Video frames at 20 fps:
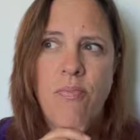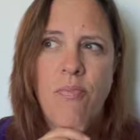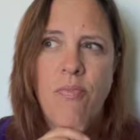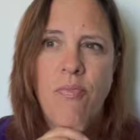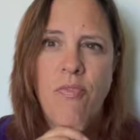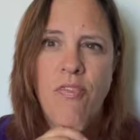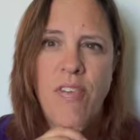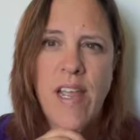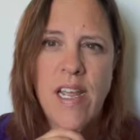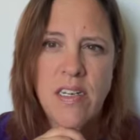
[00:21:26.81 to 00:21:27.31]

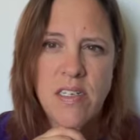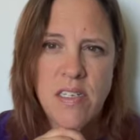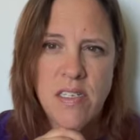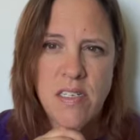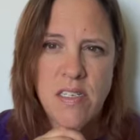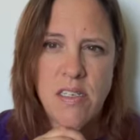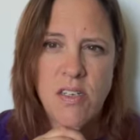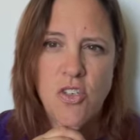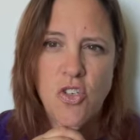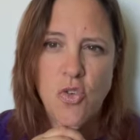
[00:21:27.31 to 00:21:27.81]

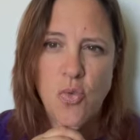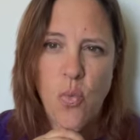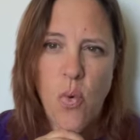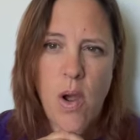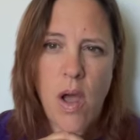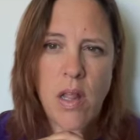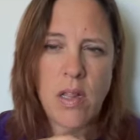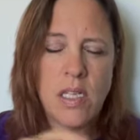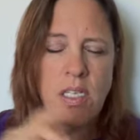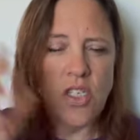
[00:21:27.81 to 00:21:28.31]
fantasy
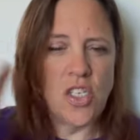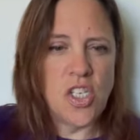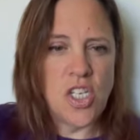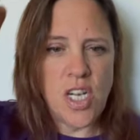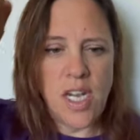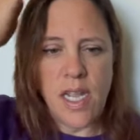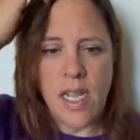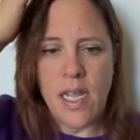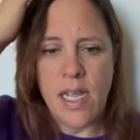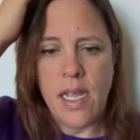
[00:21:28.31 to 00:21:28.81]

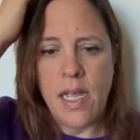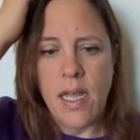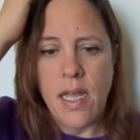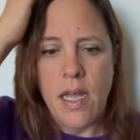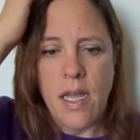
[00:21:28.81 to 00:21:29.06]
duology